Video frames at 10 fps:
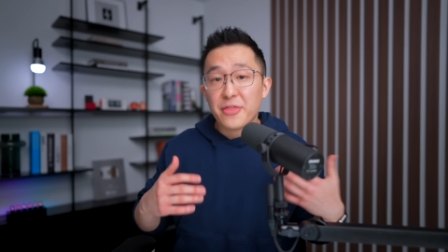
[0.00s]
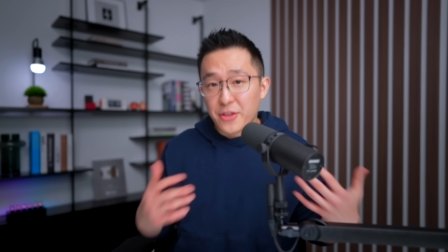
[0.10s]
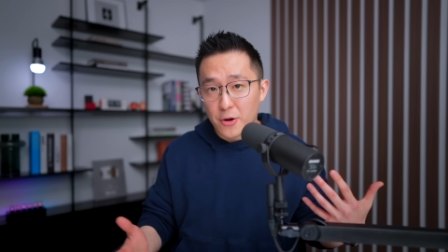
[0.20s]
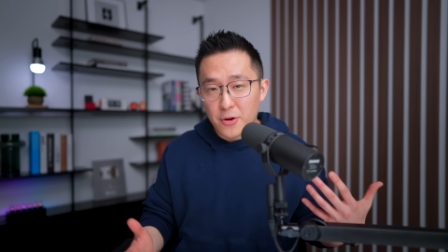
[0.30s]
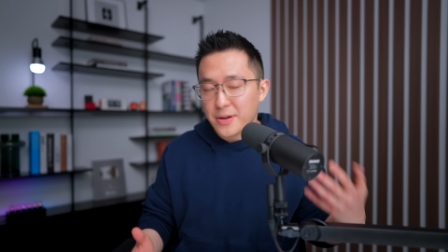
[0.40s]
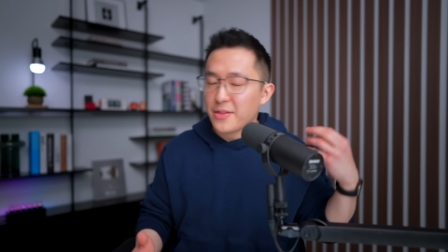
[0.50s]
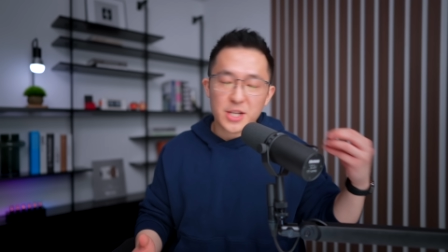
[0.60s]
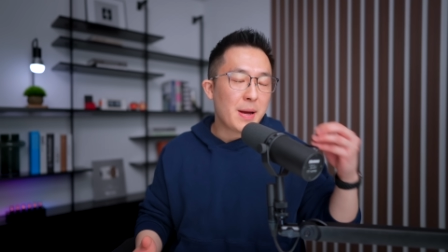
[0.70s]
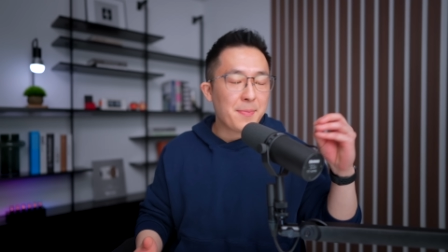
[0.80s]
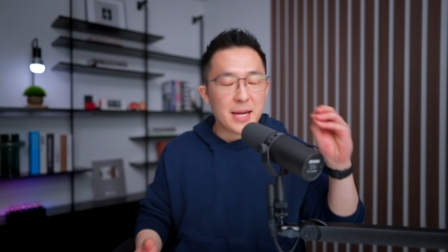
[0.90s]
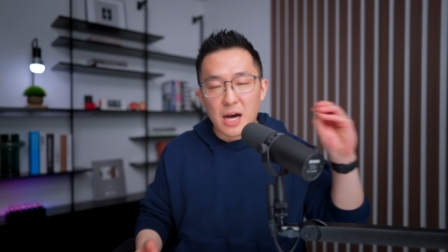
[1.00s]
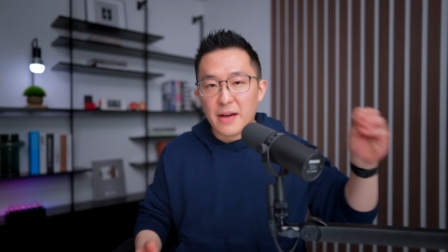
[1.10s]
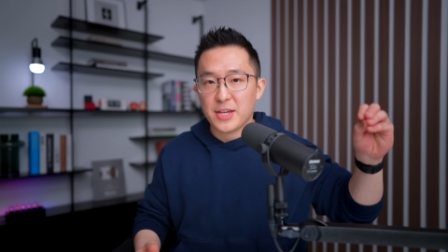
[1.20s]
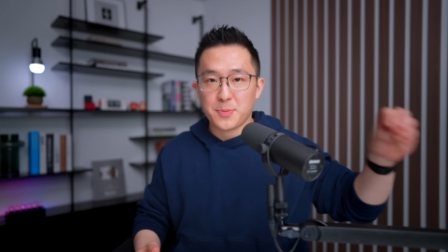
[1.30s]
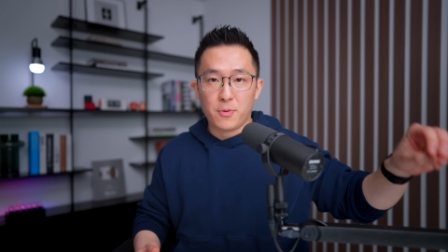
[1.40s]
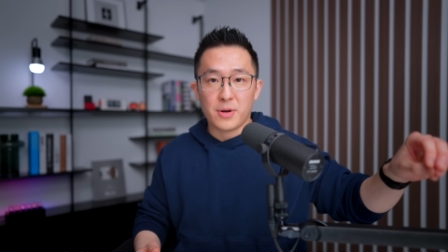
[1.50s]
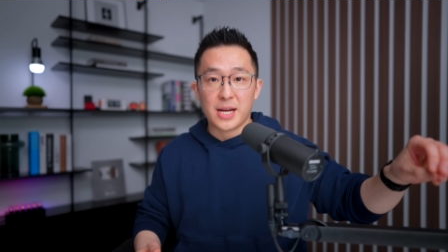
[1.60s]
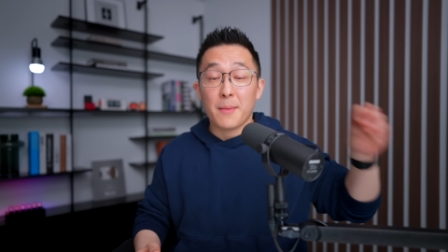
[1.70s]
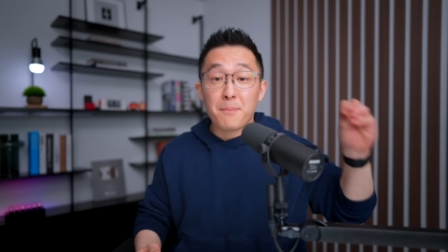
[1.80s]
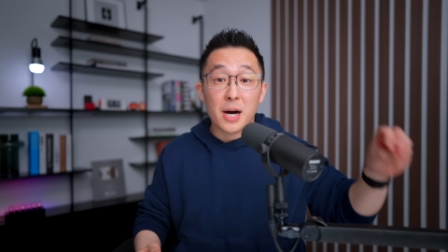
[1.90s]
third, this might be an obvious
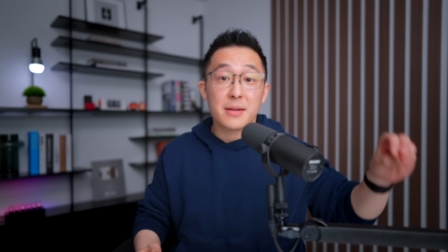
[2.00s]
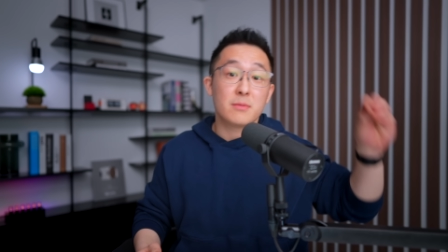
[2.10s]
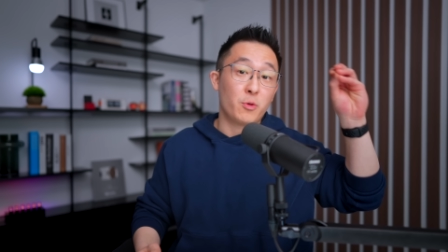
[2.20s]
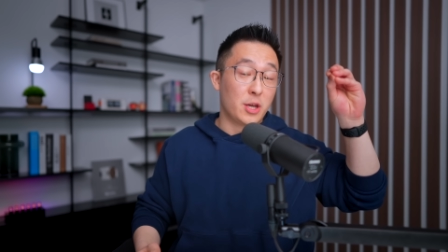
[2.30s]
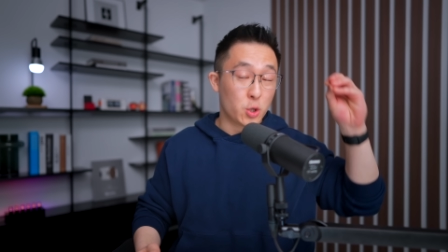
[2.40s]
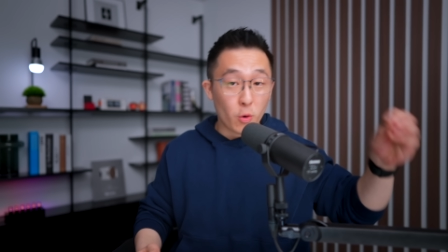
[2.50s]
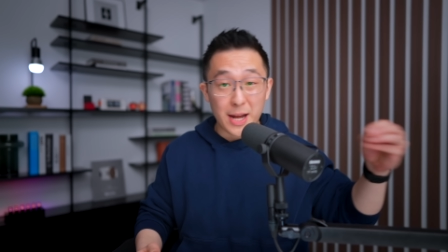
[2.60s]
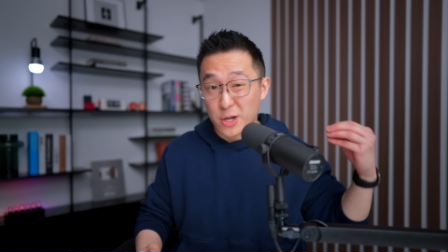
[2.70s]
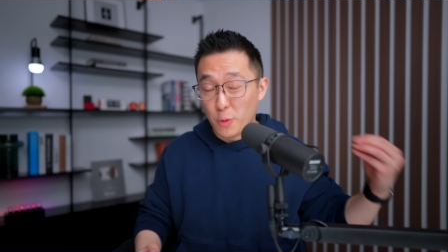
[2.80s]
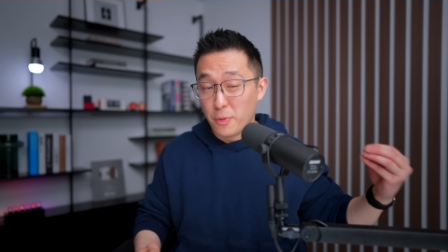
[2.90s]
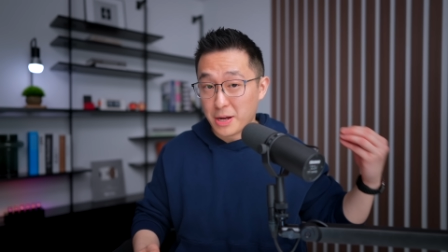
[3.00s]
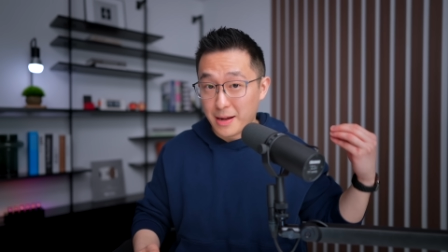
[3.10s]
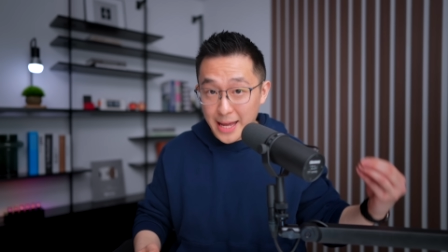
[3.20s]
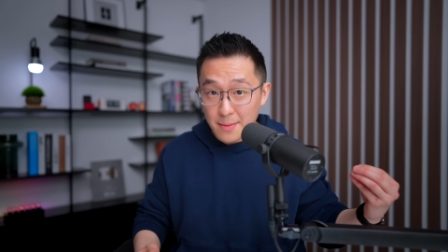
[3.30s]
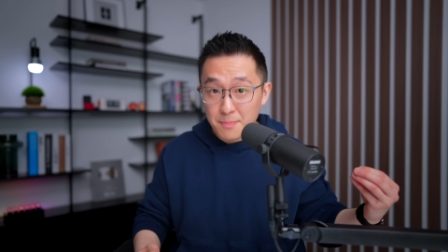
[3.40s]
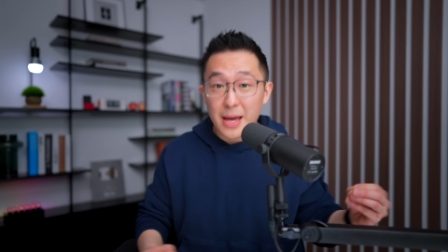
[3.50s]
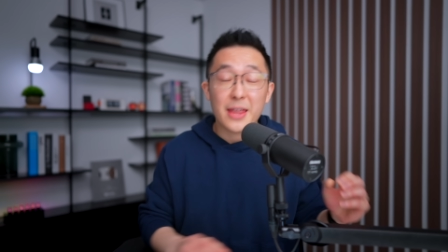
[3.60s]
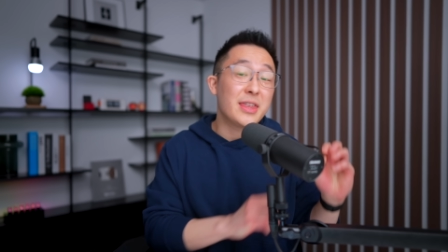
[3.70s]
point, but with a tool like Notebook LM,